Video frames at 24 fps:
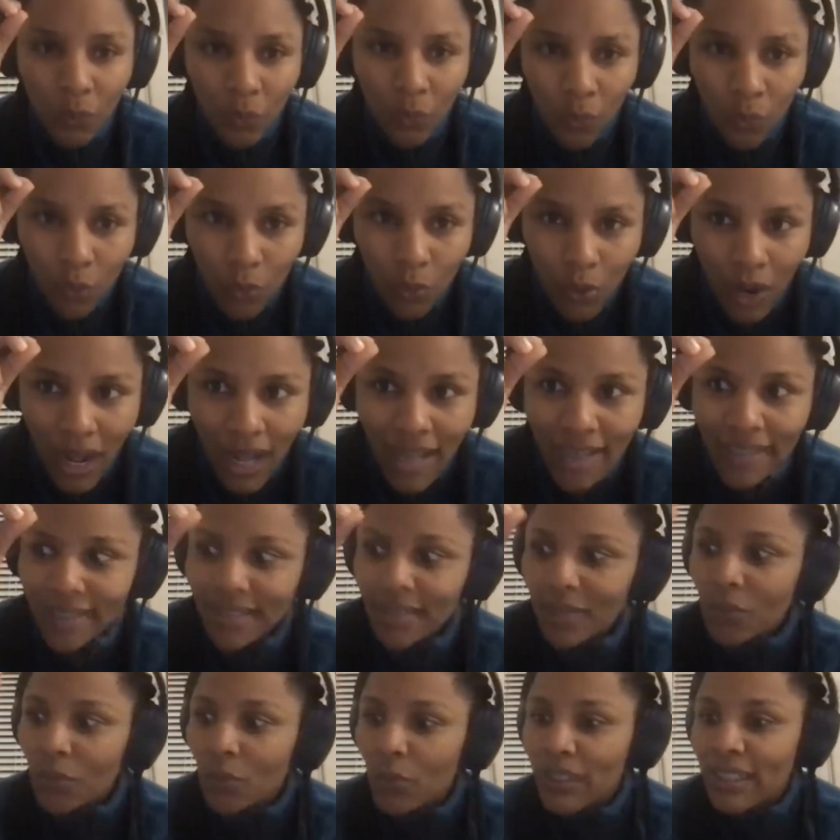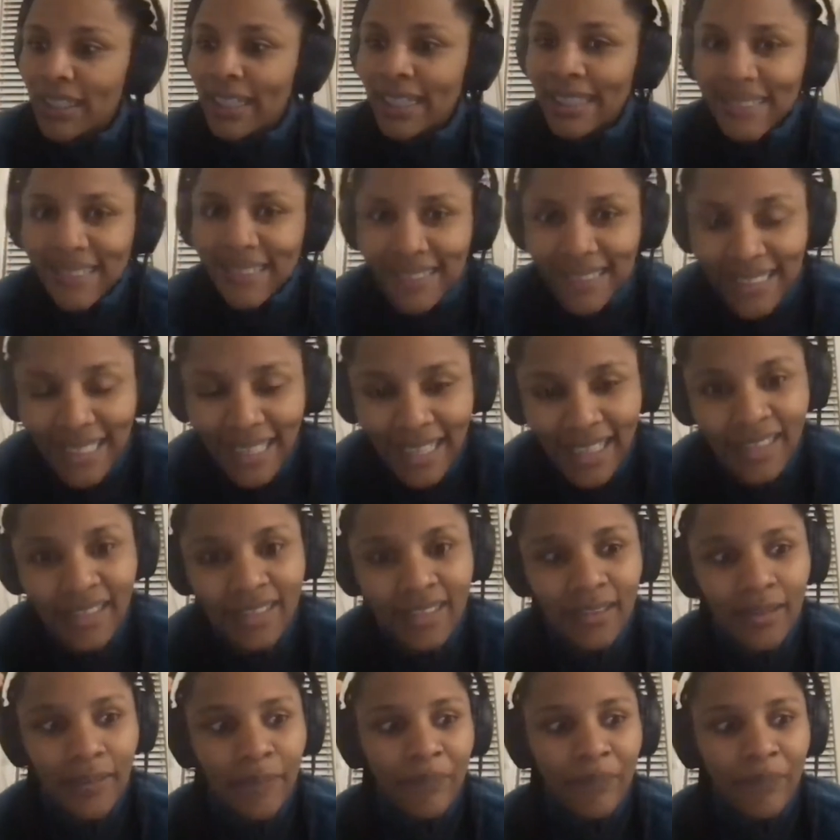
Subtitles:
what we can get.